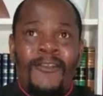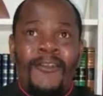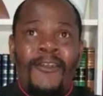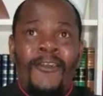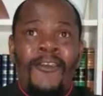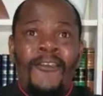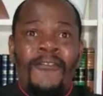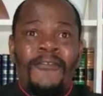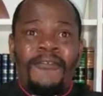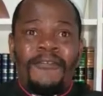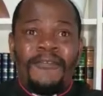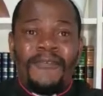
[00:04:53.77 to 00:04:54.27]

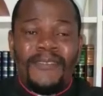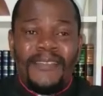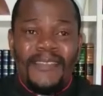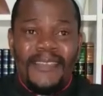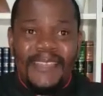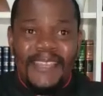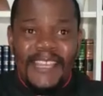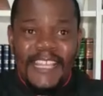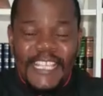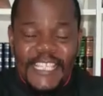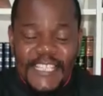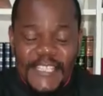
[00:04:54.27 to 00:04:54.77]
of
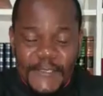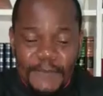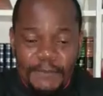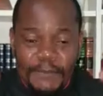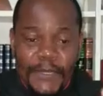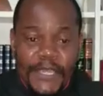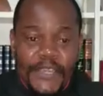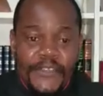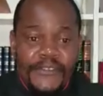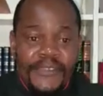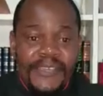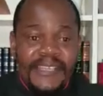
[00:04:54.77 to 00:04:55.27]

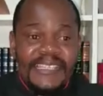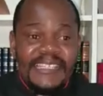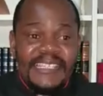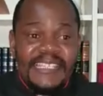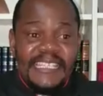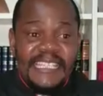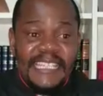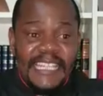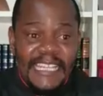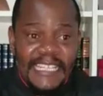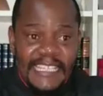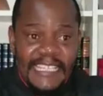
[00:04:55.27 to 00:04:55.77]

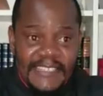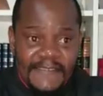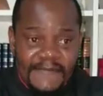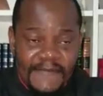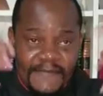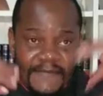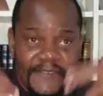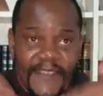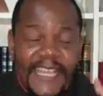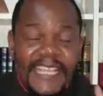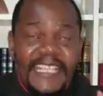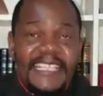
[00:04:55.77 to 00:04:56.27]
experiencing and
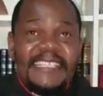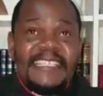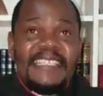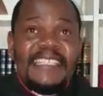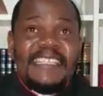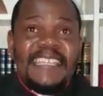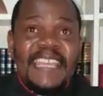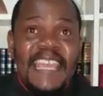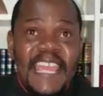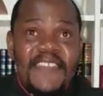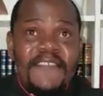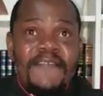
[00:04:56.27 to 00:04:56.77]

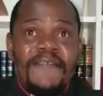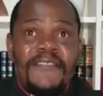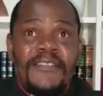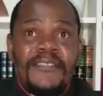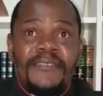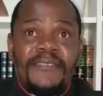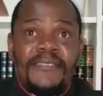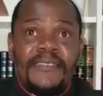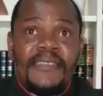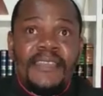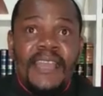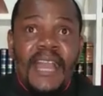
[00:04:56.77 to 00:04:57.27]
inviting
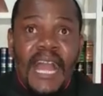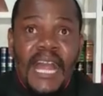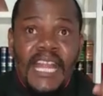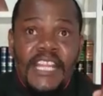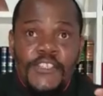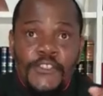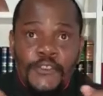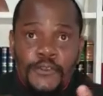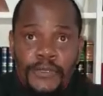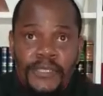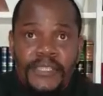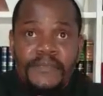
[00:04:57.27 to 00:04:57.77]
everything
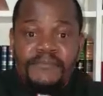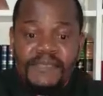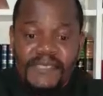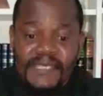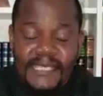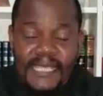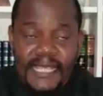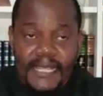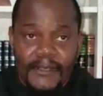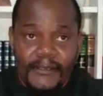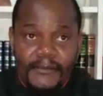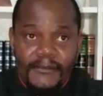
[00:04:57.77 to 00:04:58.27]
unto
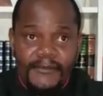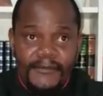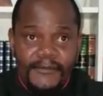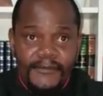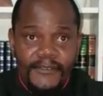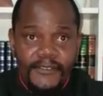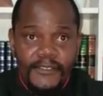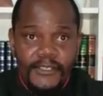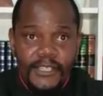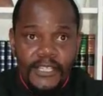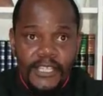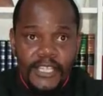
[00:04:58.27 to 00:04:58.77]
himself,
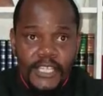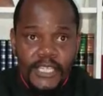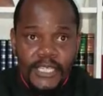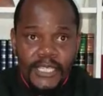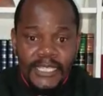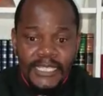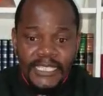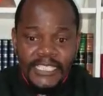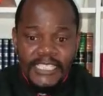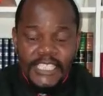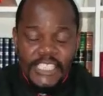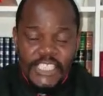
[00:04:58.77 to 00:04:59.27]

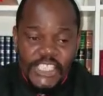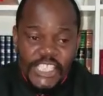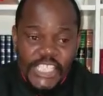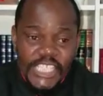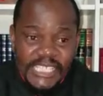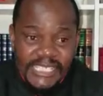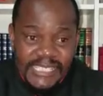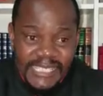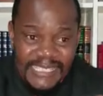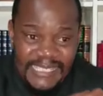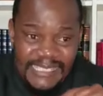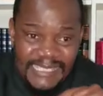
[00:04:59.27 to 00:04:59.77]

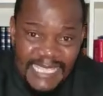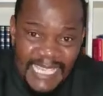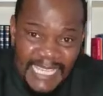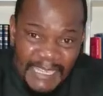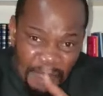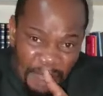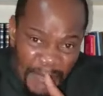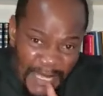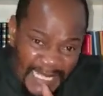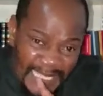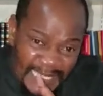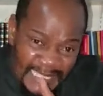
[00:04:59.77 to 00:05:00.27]
Jesus
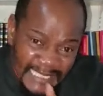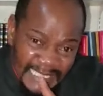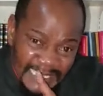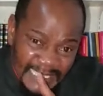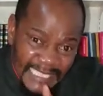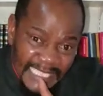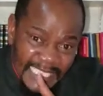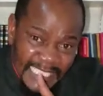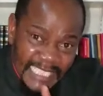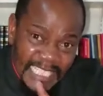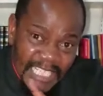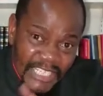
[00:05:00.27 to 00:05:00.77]
then makes a
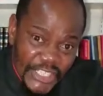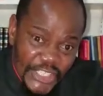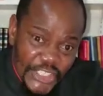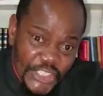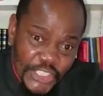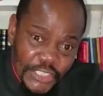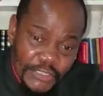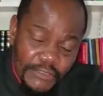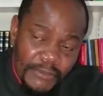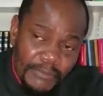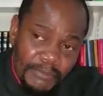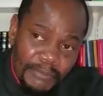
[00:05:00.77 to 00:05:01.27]

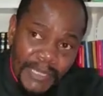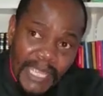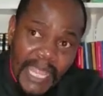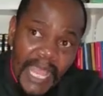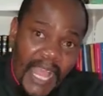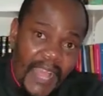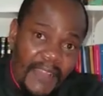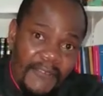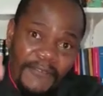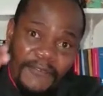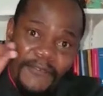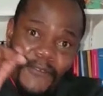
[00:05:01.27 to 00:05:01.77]
declaration on
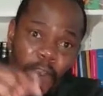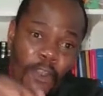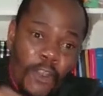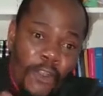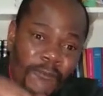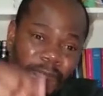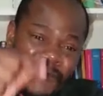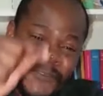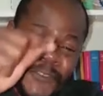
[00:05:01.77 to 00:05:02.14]
behalf of